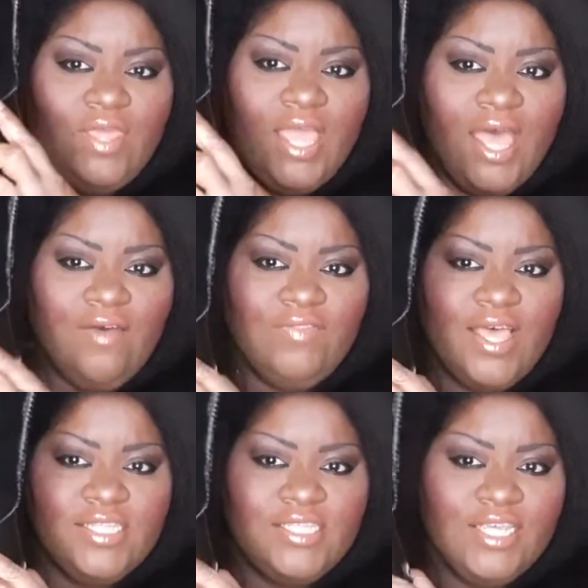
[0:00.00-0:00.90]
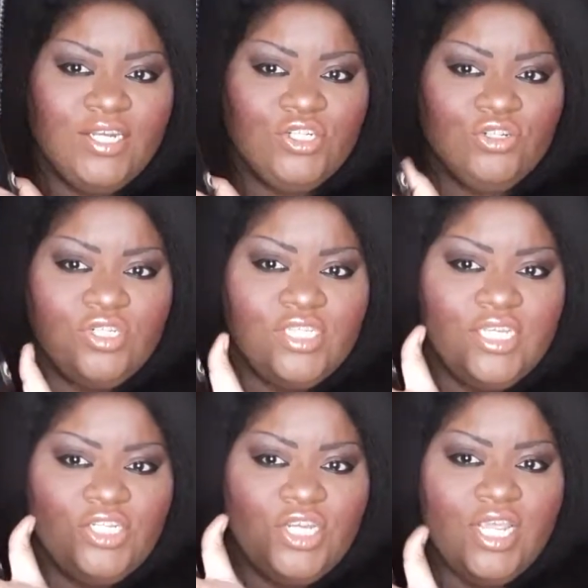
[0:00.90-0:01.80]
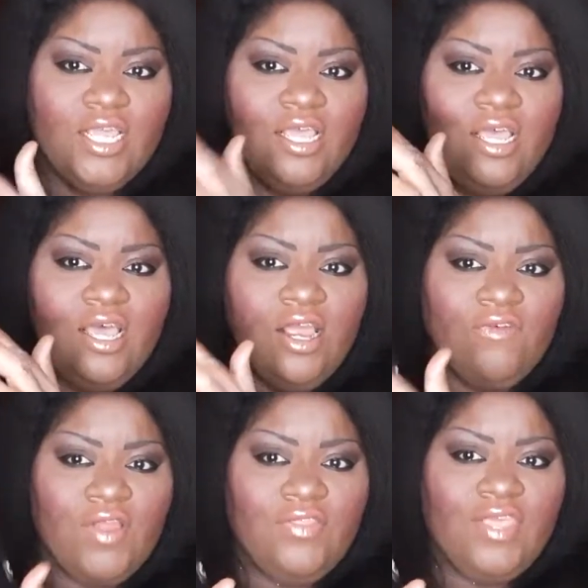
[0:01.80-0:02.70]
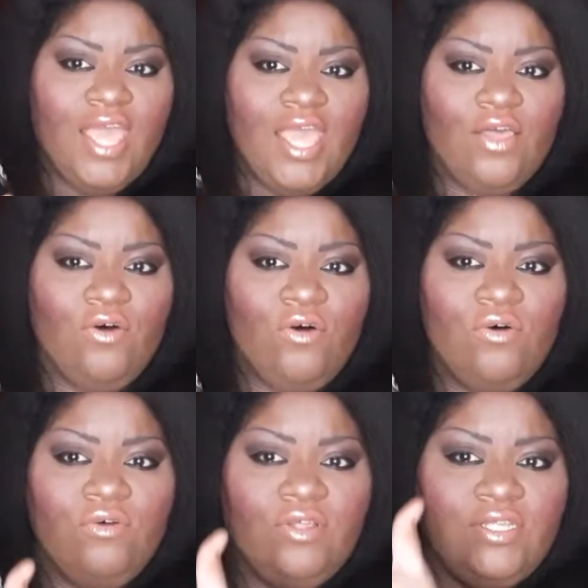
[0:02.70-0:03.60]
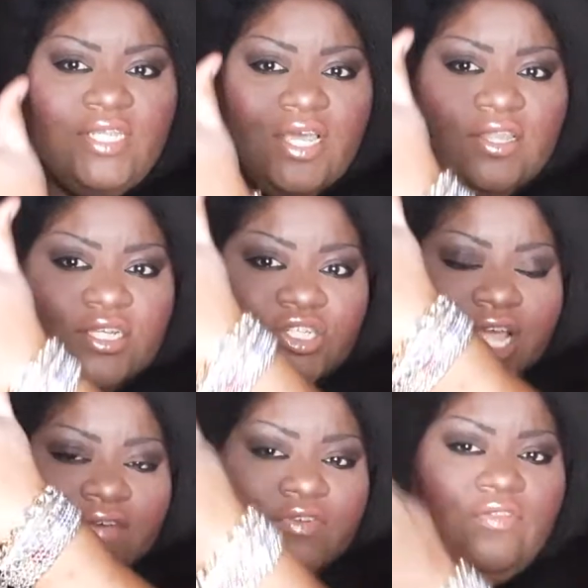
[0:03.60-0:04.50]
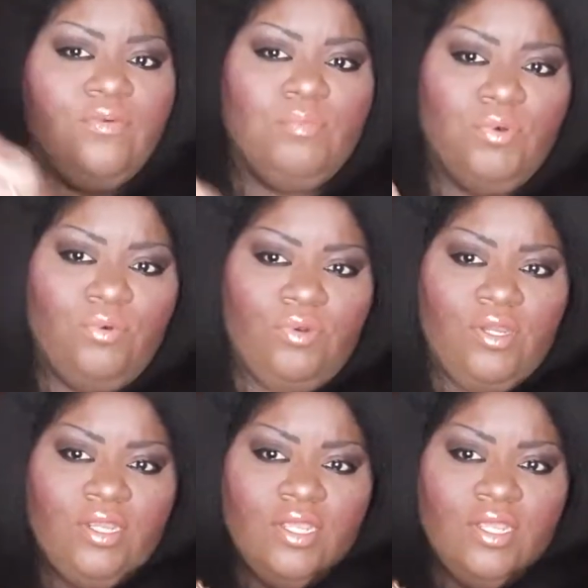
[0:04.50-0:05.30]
They have that signature stitching around the ankle, down the shaft of the boot,